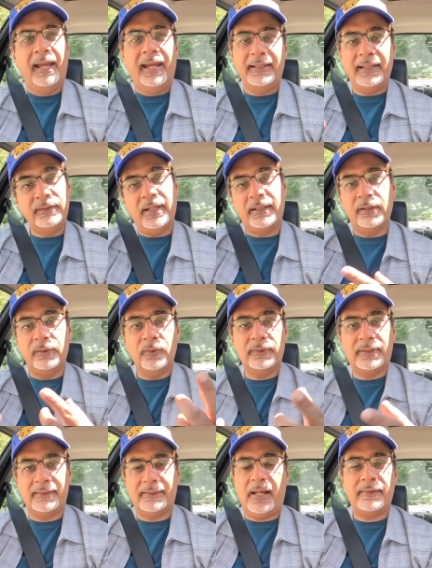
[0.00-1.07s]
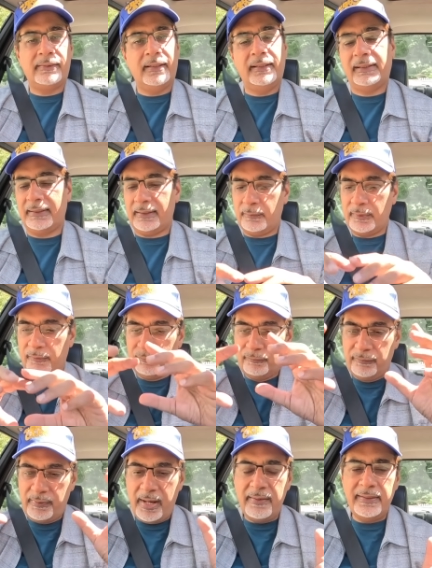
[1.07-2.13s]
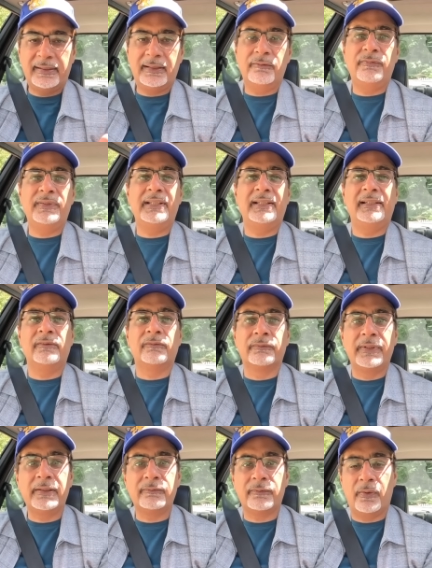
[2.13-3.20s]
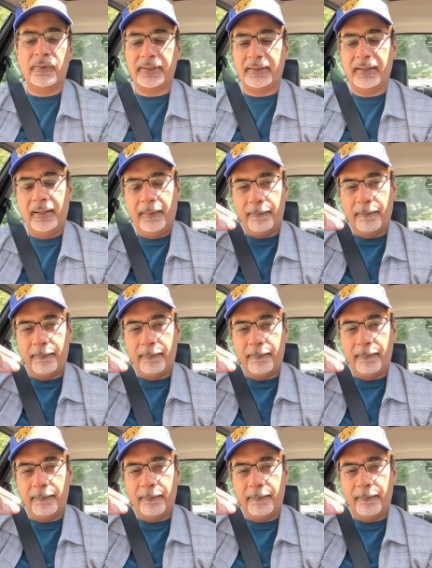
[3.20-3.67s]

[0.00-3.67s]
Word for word: and then you had the north and south circular that was very conveniently ring-roaded